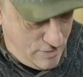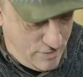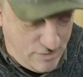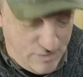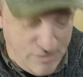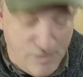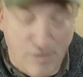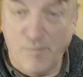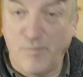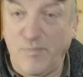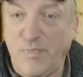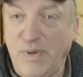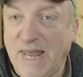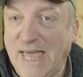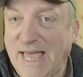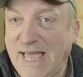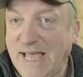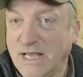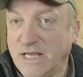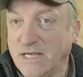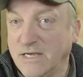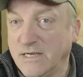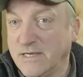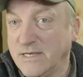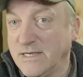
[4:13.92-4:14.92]
The black
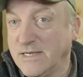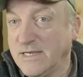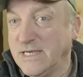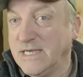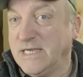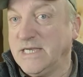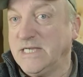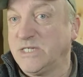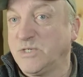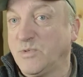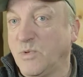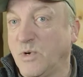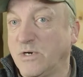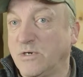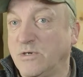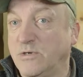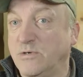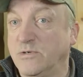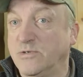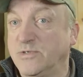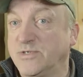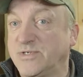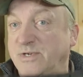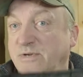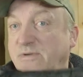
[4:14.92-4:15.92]
is what
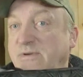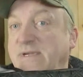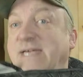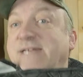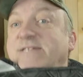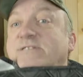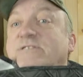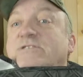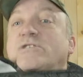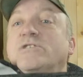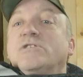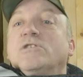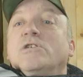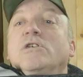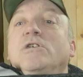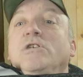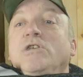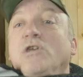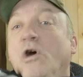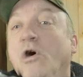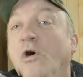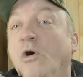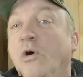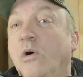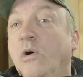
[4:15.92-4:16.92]
goes against
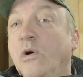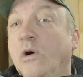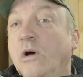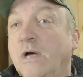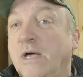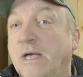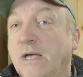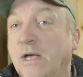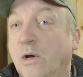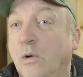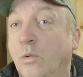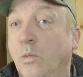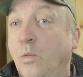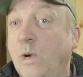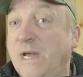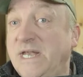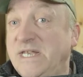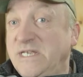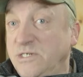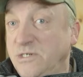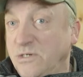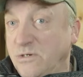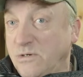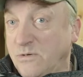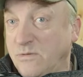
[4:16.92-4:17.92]
your
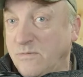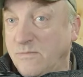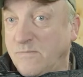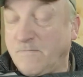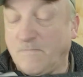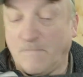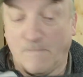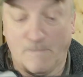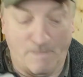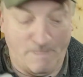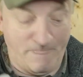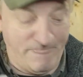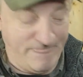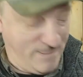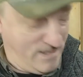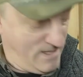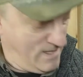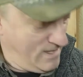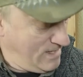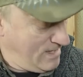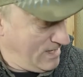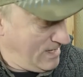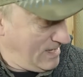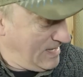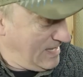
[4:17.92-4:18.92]
window,
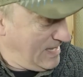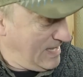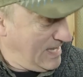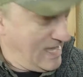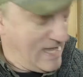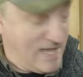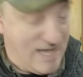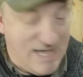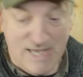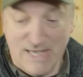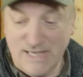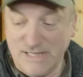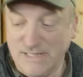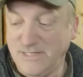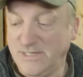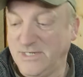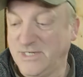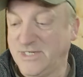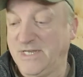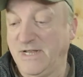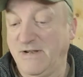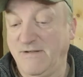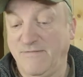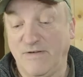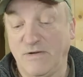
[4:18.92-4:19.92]
and the
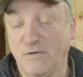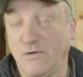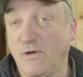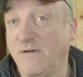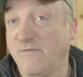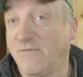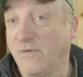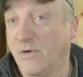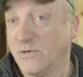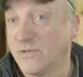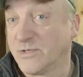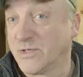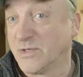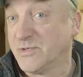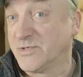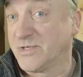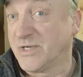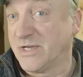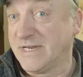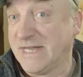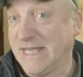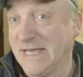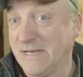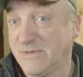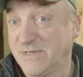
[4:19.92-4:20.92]
silver of course goes
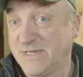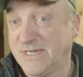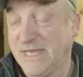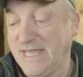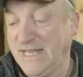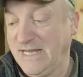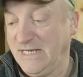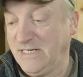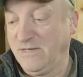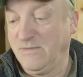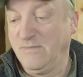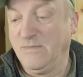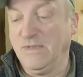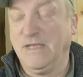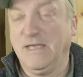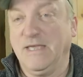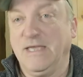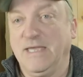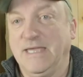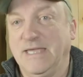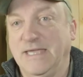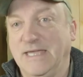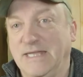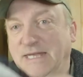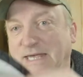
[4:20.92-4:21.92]
on the outside.
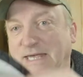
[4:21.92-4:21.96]
It